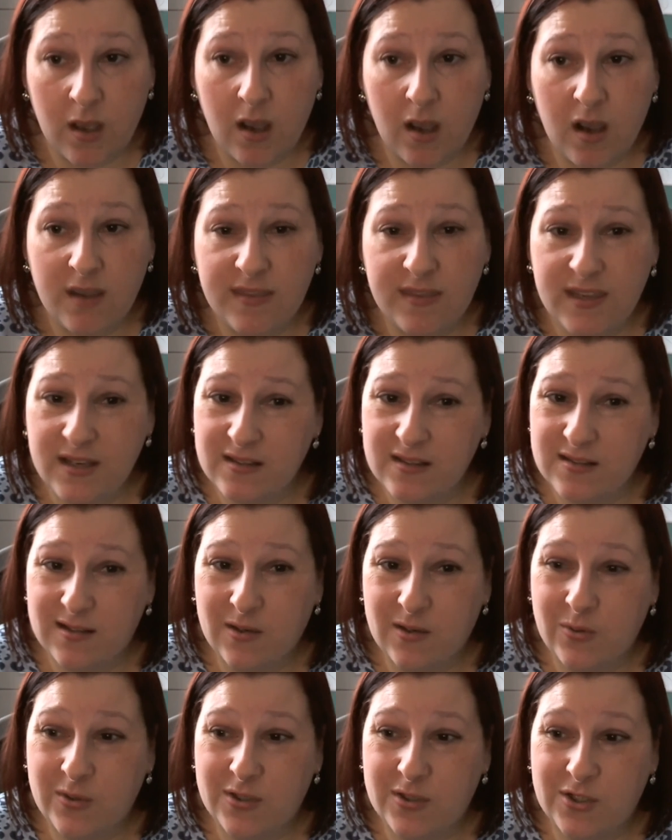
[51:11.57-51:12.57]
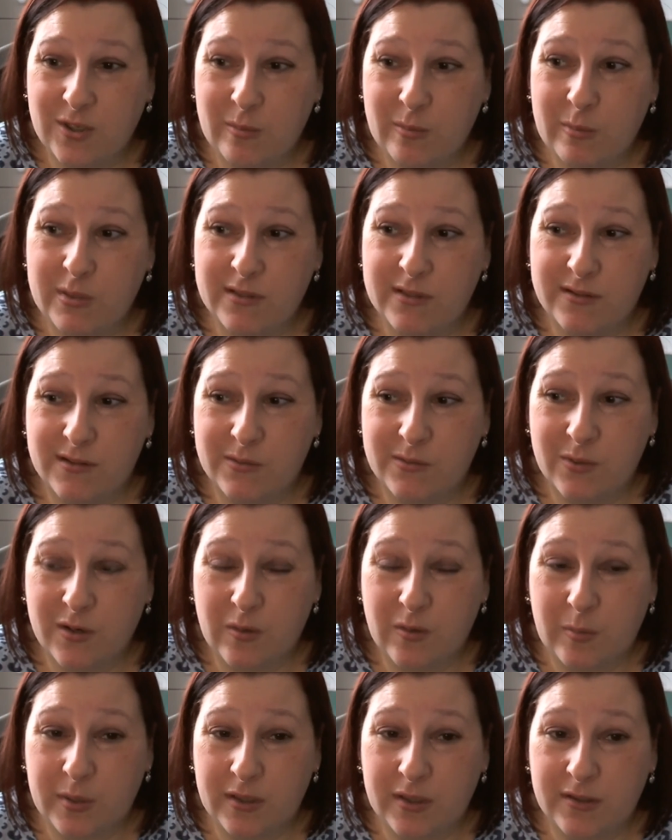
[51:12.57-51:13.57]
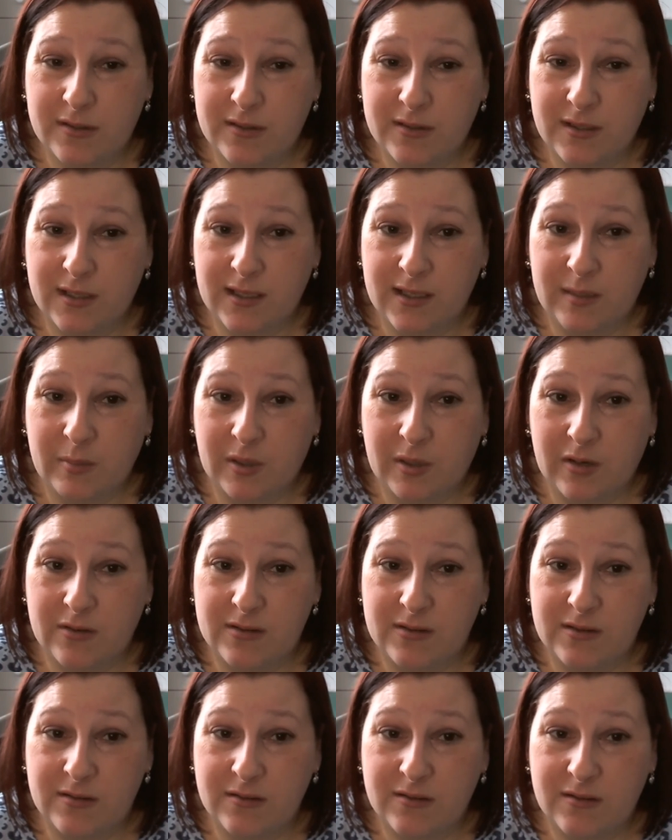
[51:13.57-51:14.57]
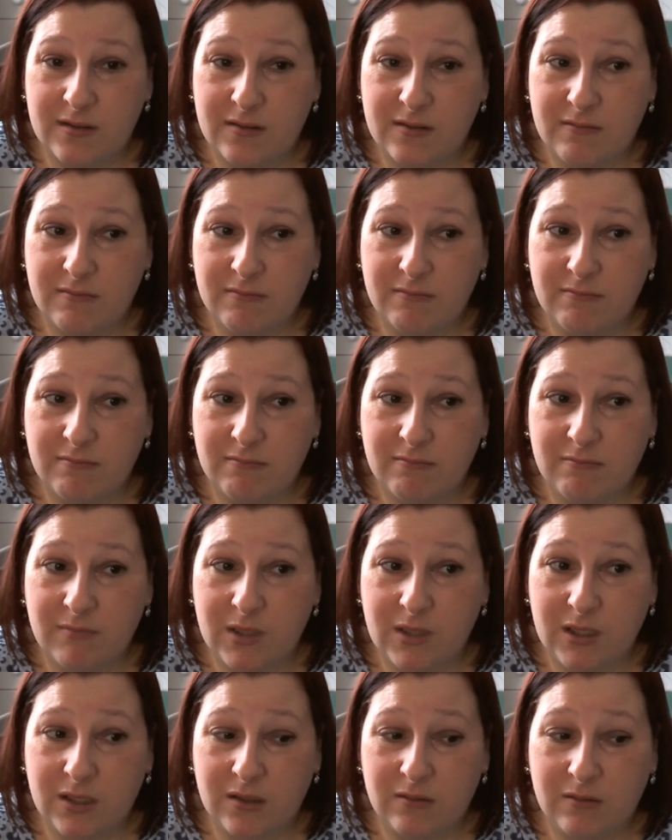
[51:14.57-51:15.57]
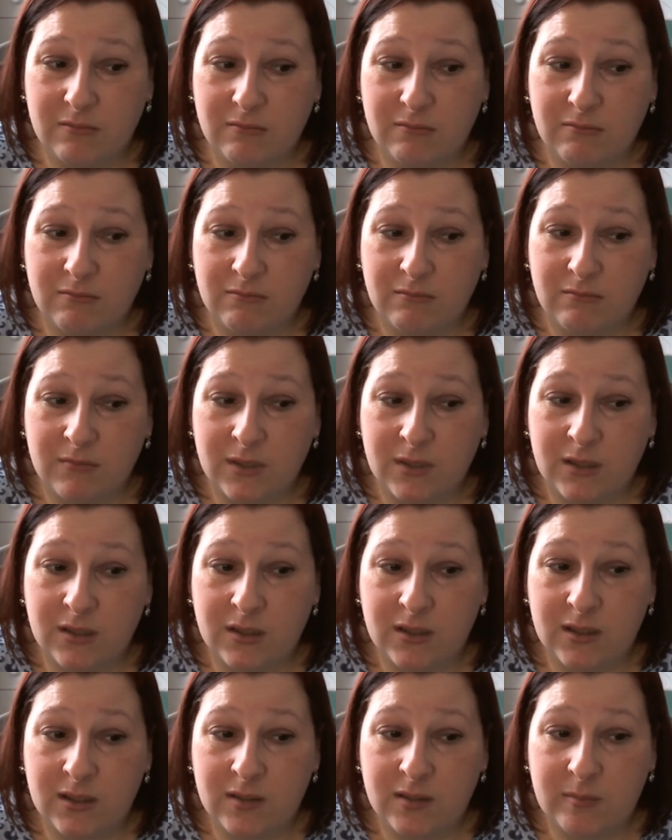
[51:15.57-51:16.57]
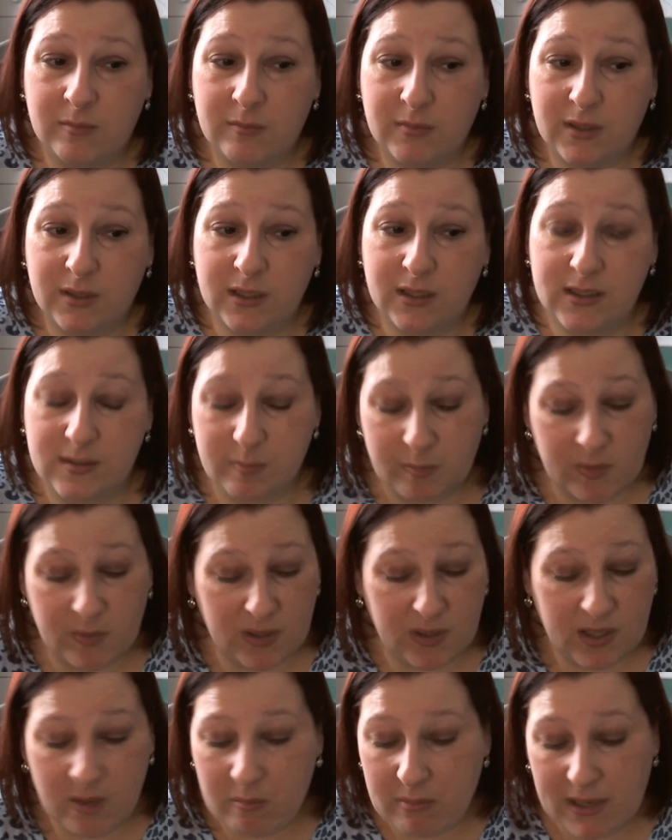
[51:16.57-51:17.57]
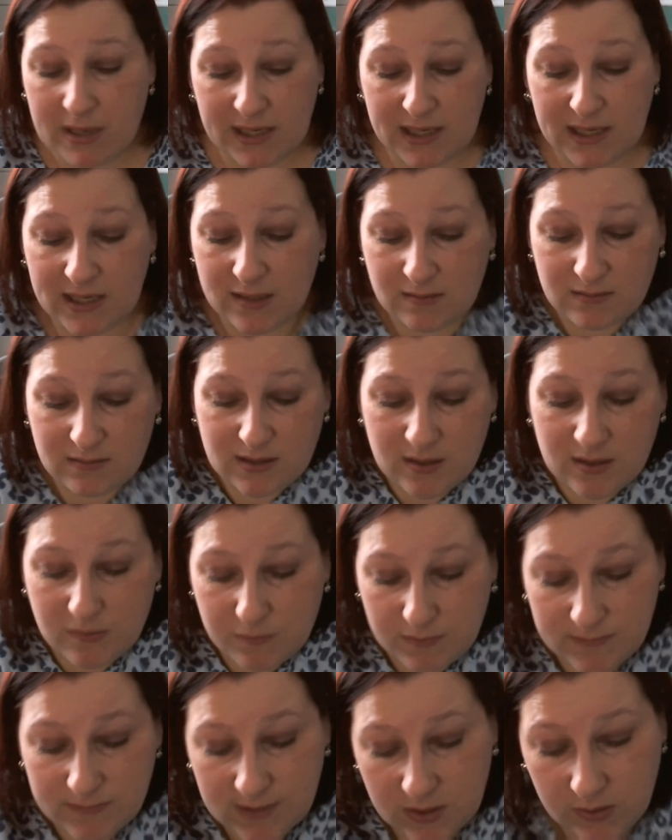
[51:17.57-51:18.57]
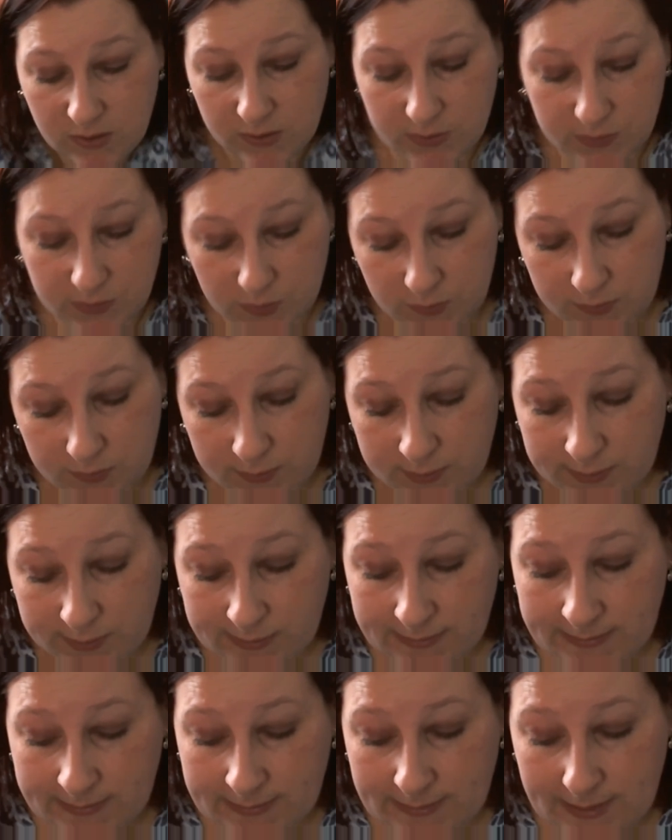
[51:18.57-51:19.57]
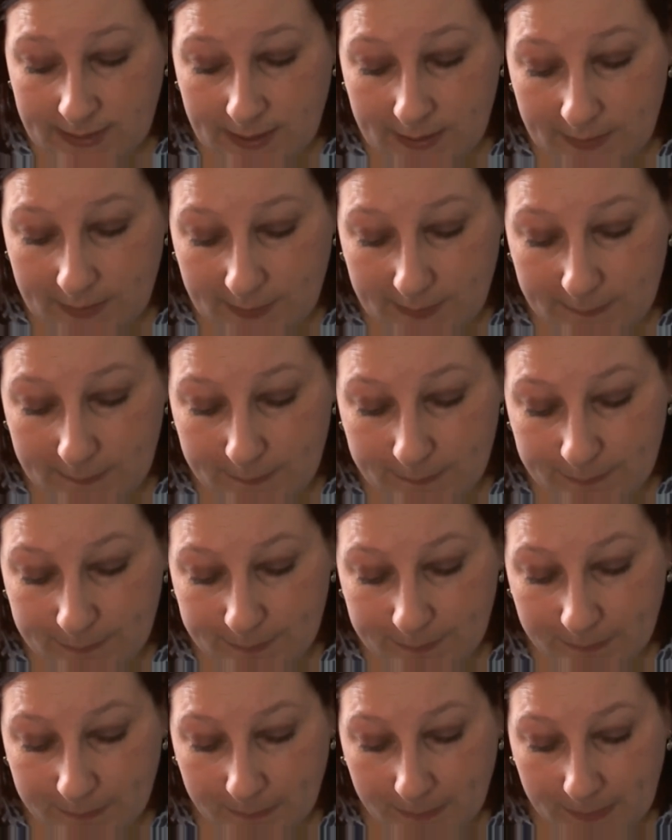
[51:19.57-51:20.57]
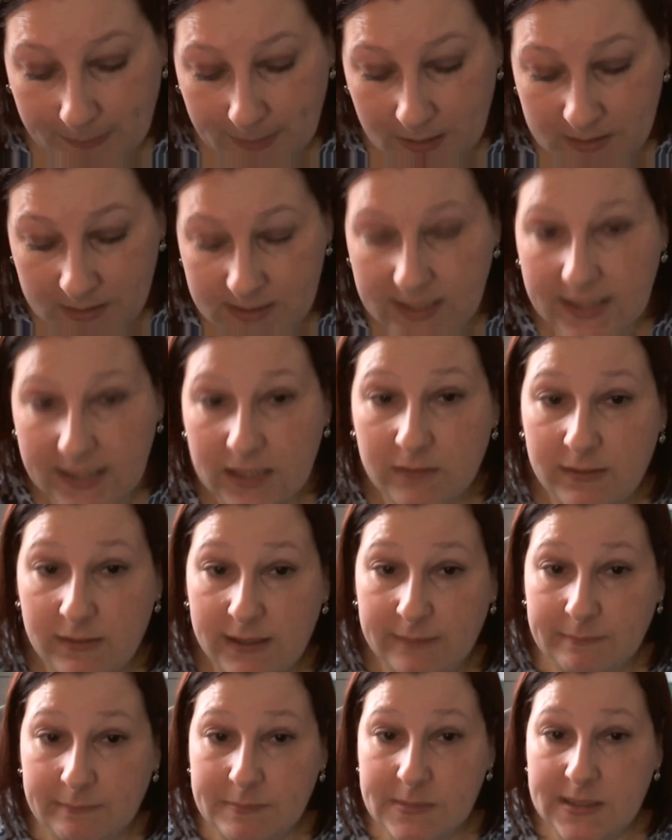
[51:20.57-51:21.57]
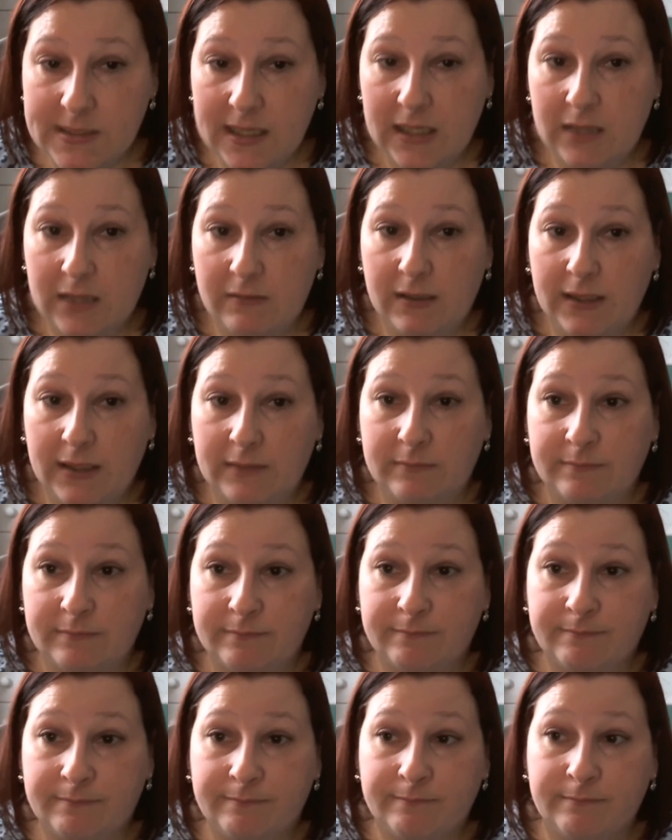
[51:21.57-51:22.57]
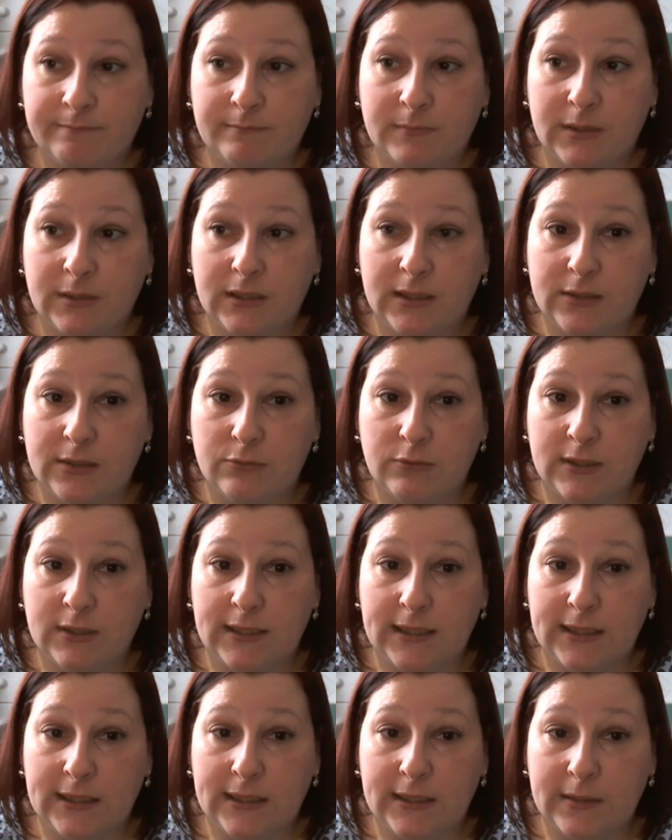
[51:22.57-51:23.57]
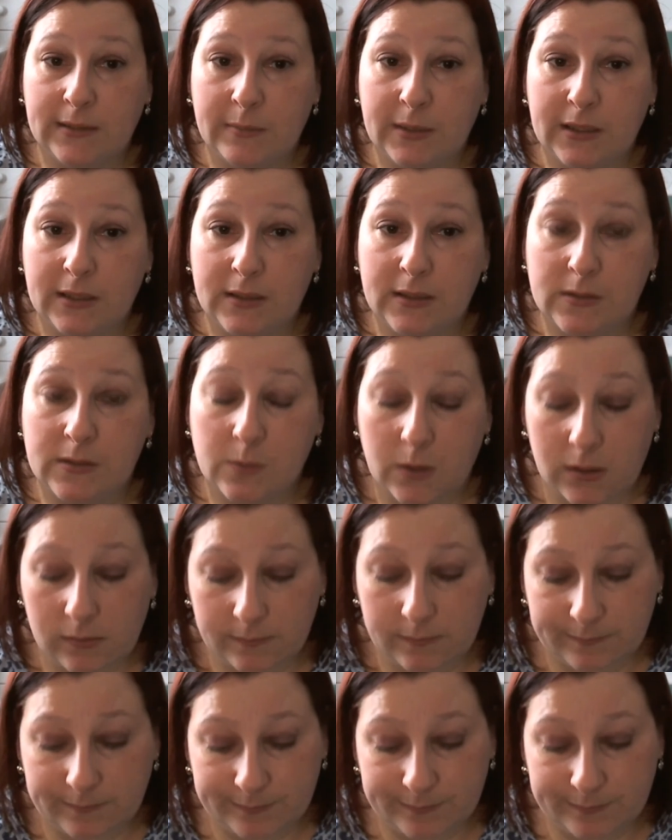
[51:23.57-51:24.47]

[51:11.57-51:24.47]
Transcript: I think Slogan jumpers as well, personally, because, you know, it's come back in, stuff with slogans on. Tailoring is really in at the minute as well.